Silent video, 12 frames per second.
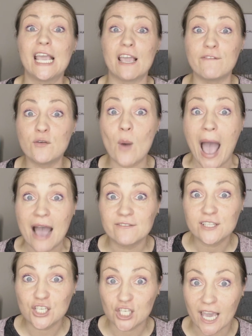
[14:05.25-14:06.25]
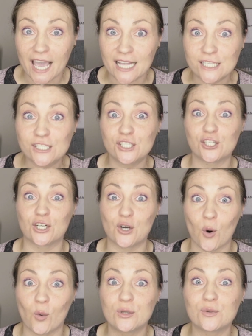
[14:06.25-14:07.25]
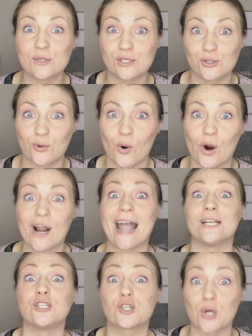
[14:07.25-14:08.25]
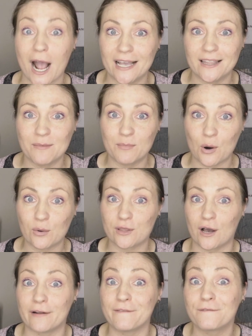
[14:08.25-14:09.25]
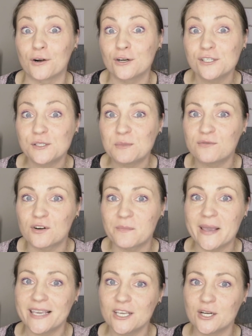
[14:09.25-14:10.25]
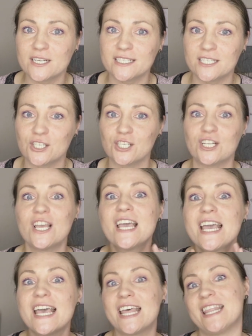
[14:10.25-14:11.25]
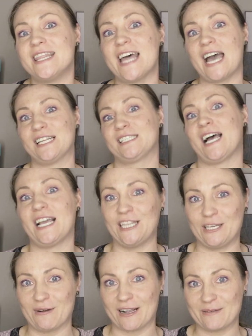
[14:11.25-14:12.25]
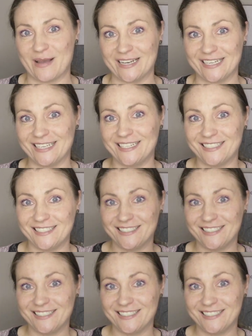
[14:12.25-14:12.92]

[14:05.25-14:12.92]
If you have the chance to go to a store and try them both on first before making your decision, that is highly recommended.